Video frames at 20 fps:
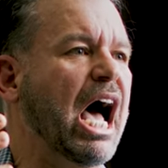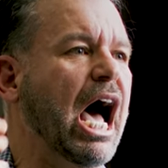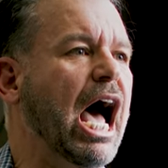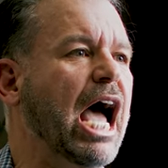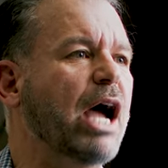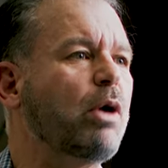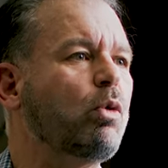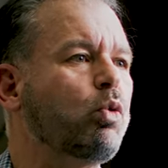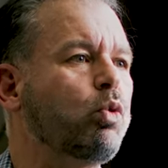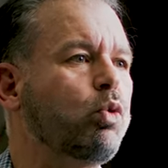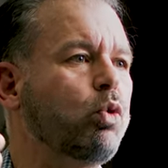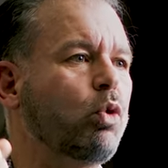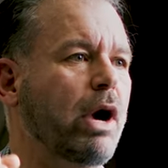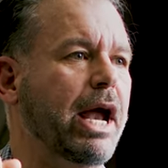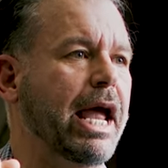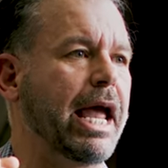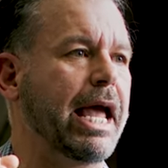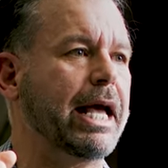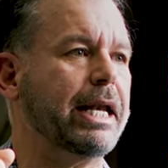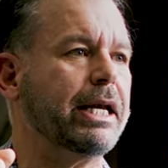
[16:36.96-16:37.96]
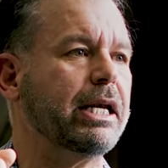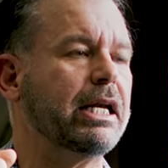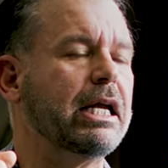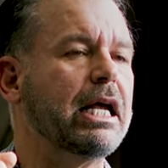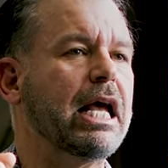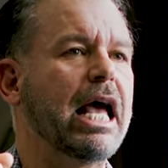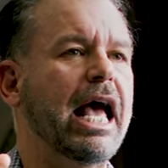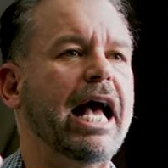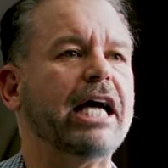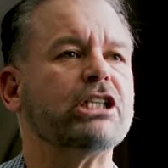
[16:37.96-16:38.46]
I ran
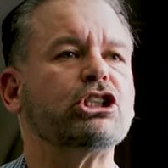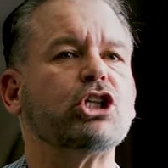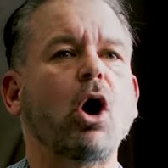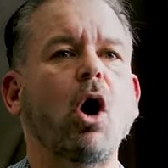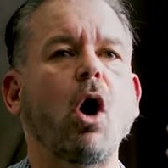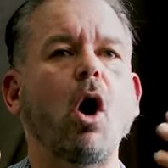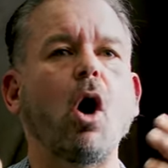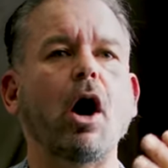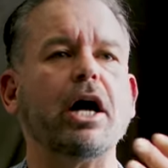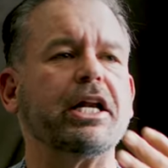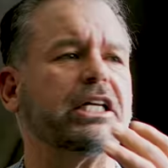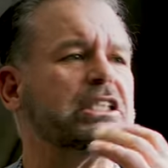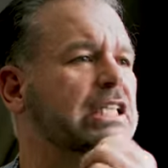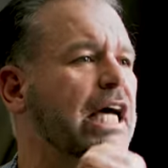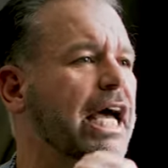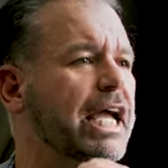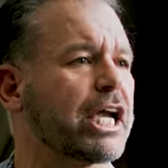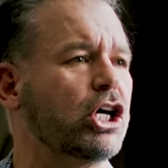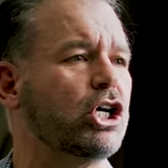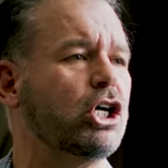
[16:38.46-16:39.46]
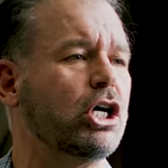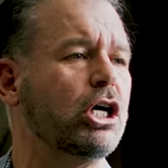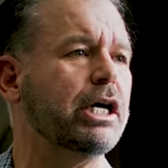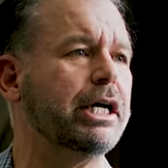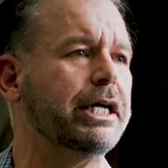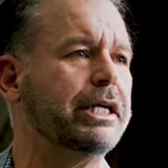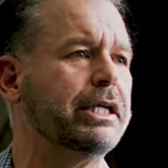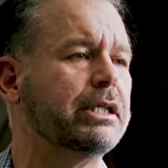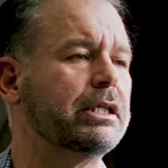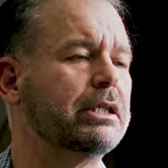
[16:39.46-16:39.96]
as hard as I
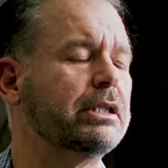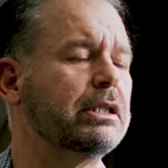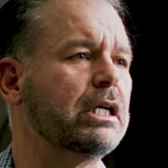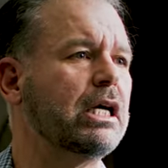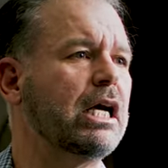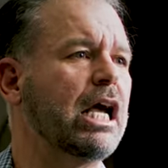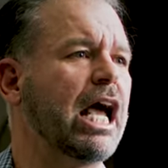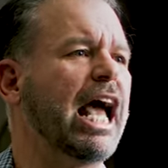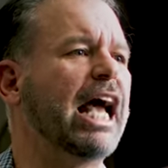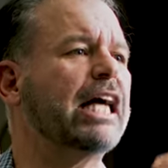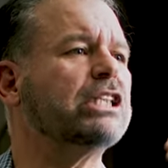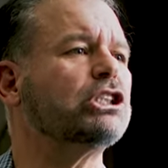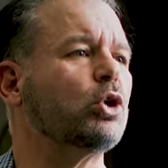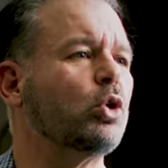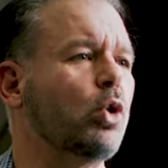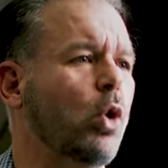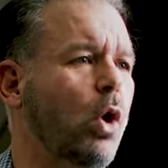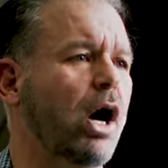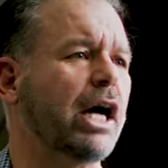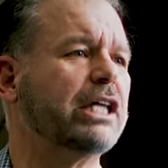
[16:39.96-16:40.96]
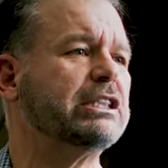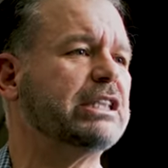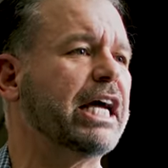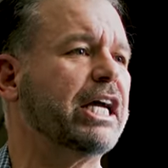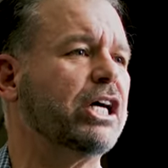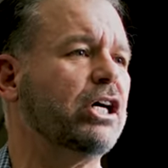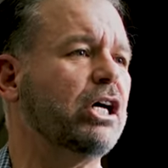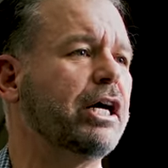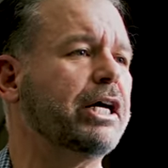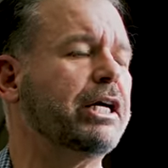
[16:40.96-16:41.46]
could, as long as
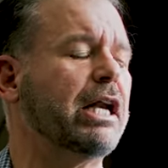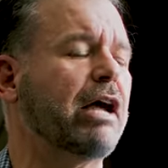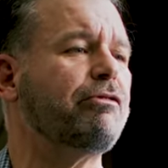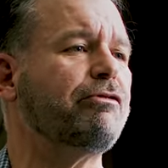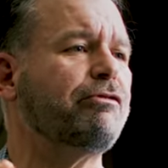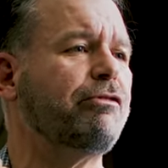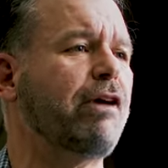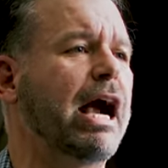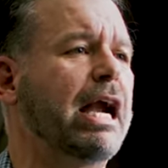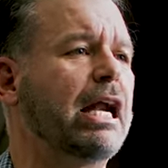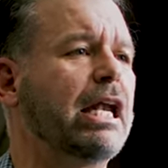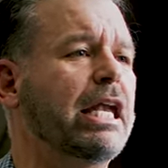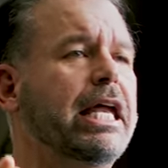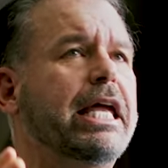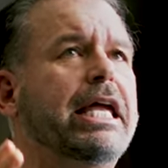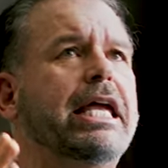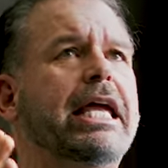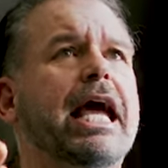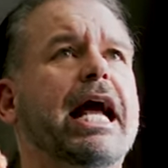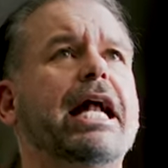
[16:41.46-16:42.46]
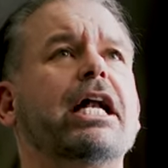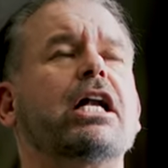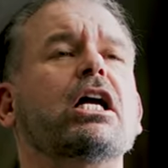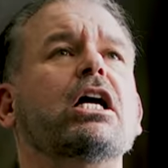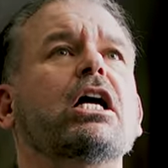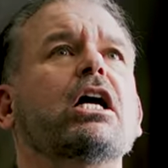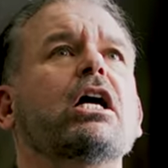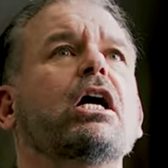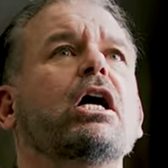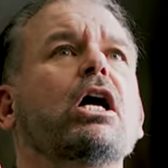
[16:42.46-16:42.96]
I could, and I finally get
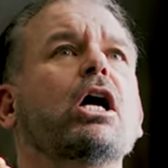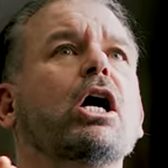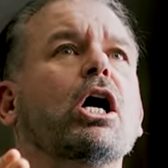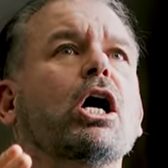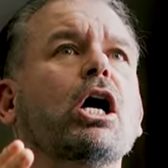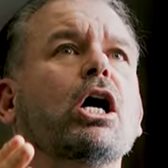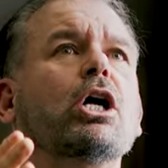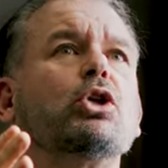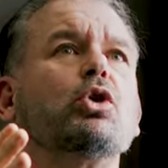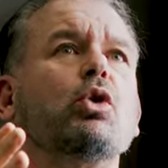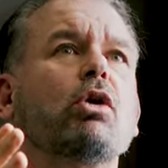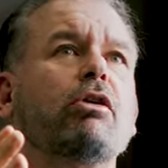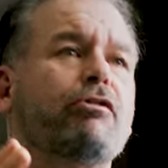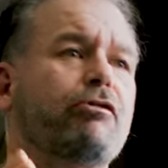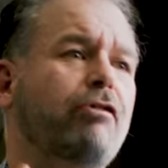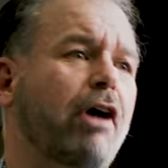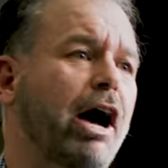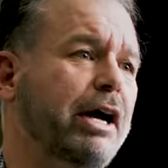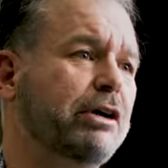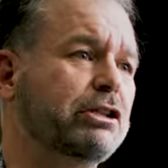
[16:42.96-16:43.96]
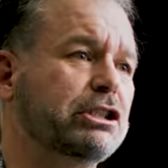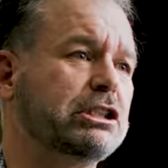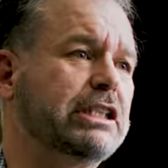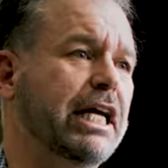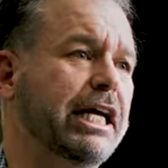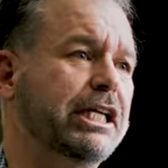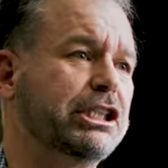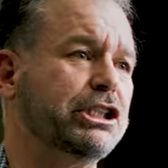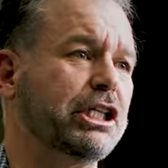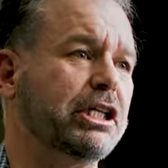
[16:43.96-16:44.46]
to a fire
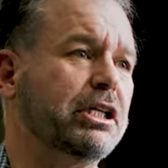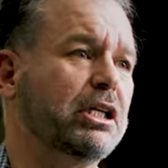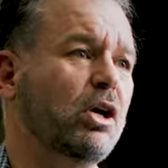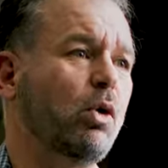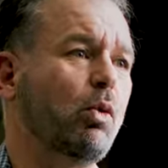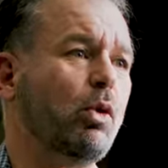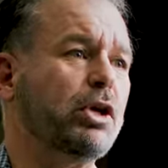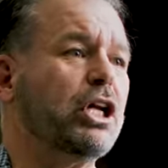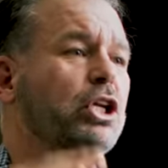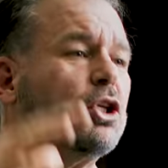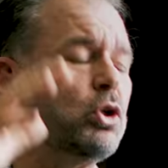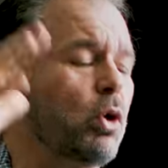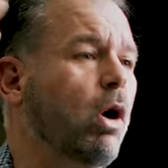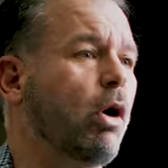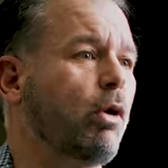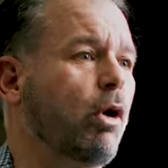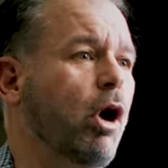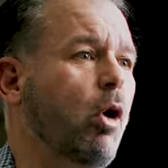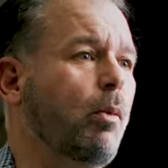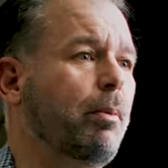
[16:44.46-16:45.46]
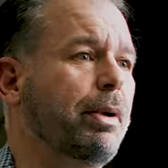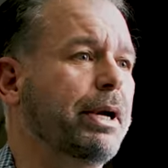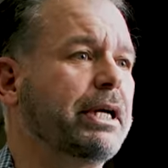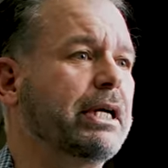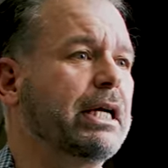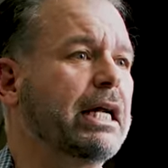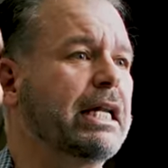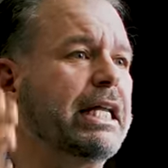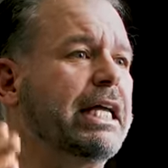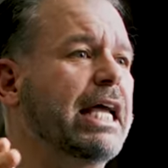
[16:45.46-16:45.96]
station with the door
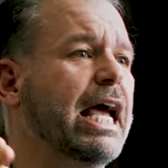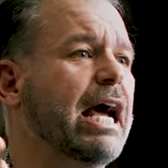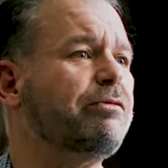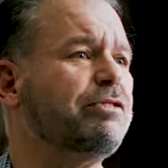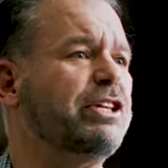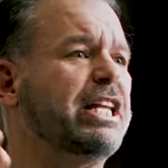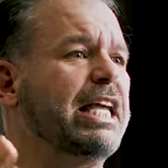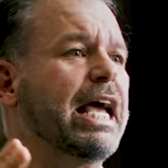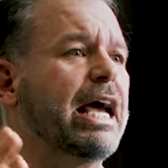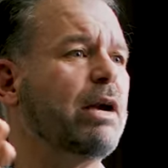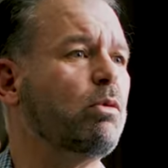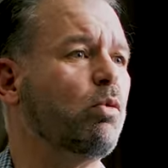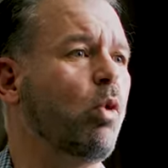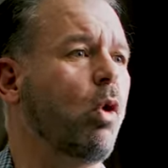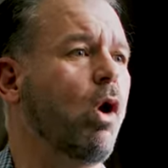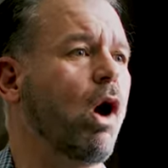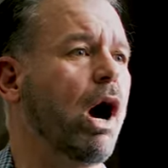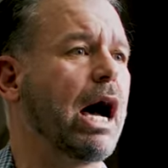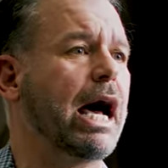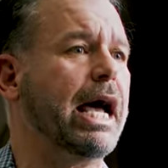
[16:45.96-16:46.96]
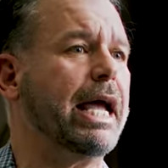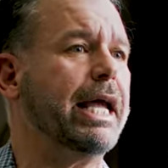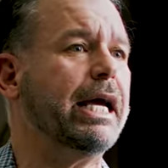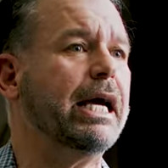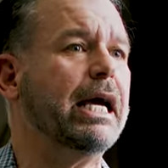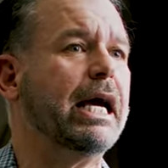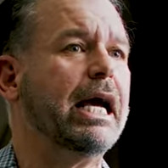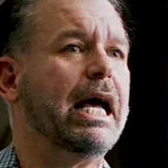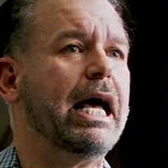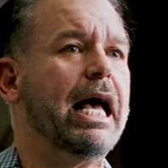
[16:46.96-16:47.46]
open. The
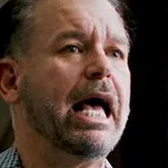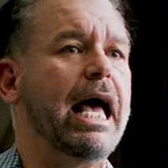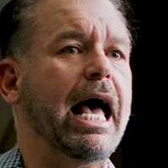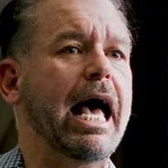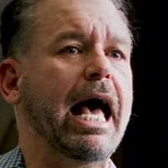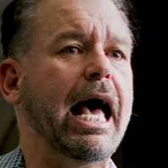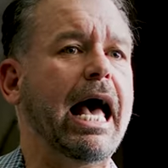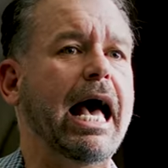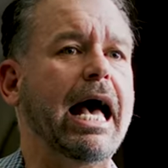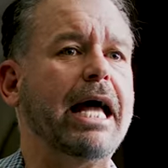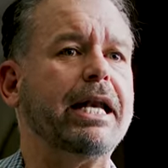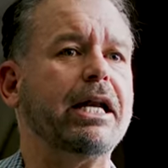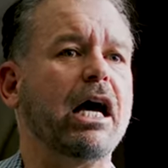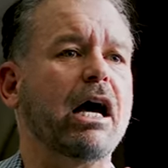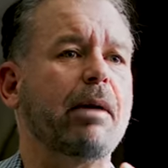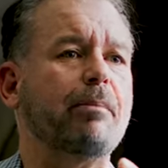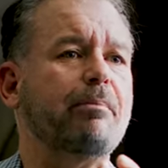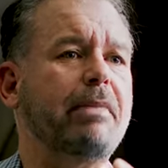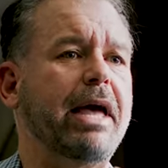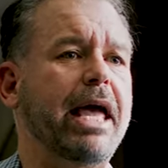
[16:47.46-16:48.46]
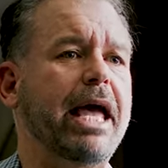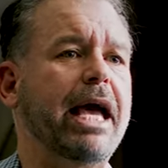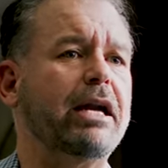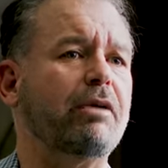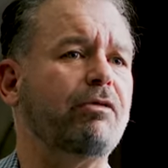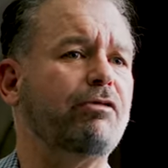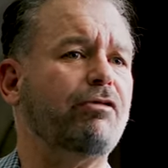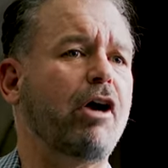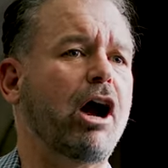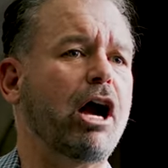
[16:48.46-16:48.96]
FDNY had a
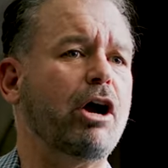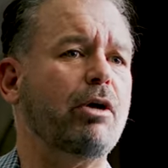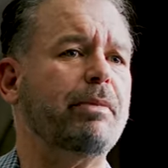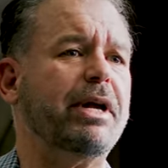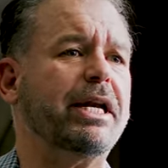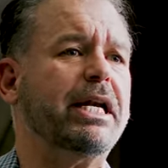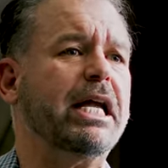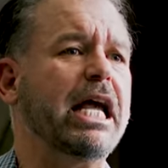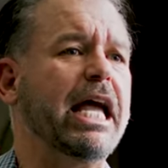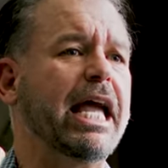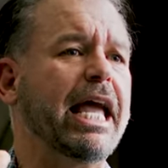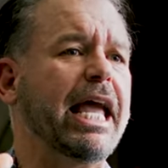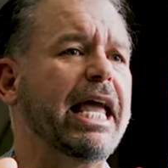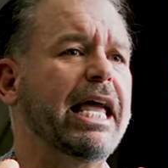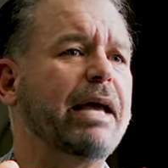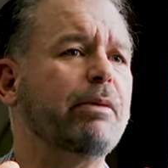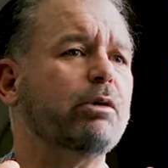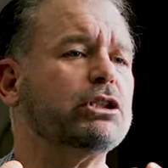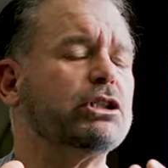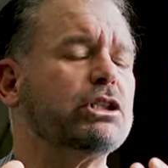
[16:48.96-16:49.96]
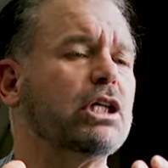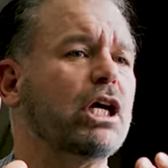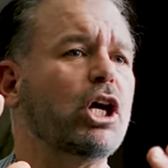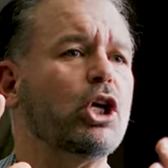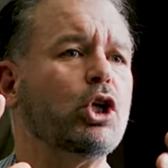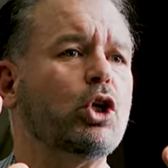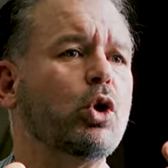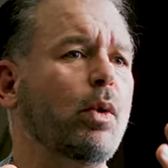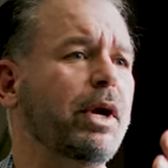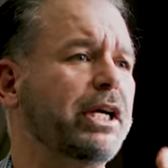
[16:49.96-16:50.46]
man, a fireman, he was
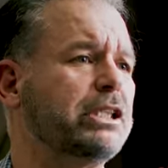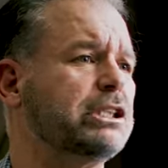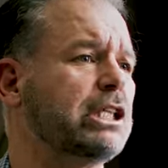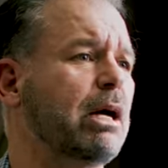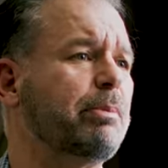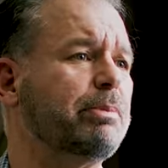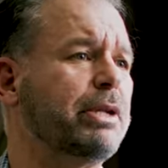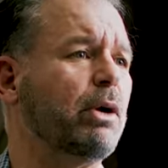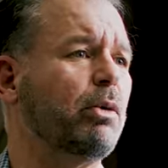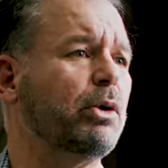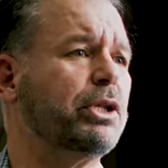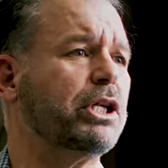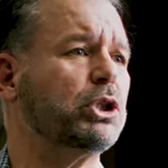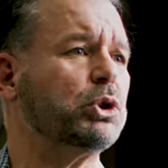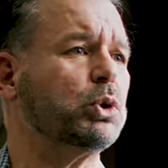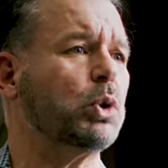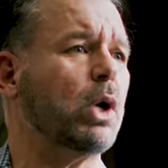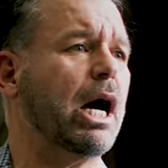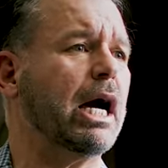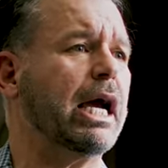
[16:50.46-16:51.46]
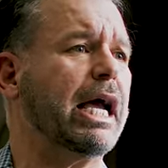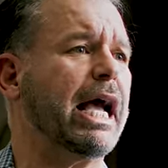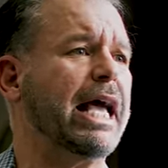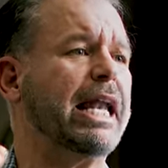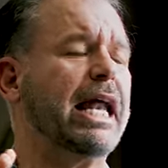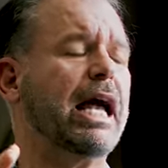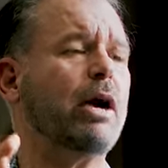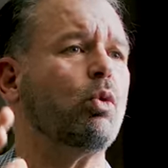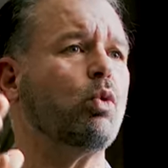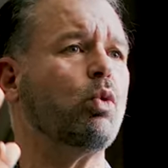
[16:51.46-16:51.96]
doing something with the truck,
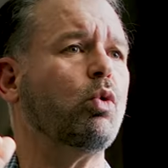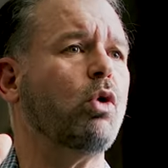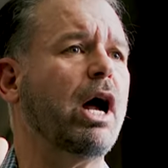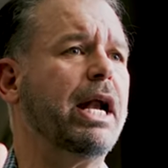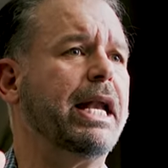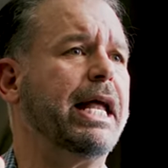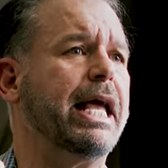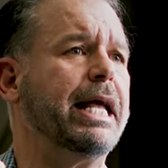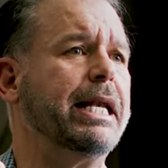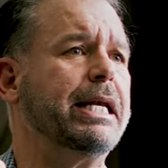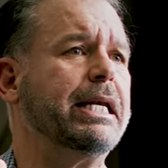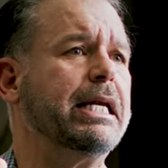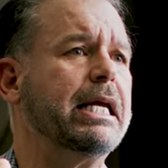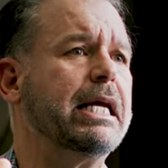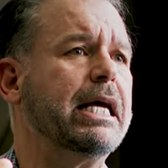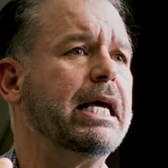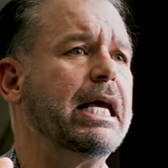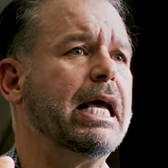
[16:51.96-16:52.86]
and I run in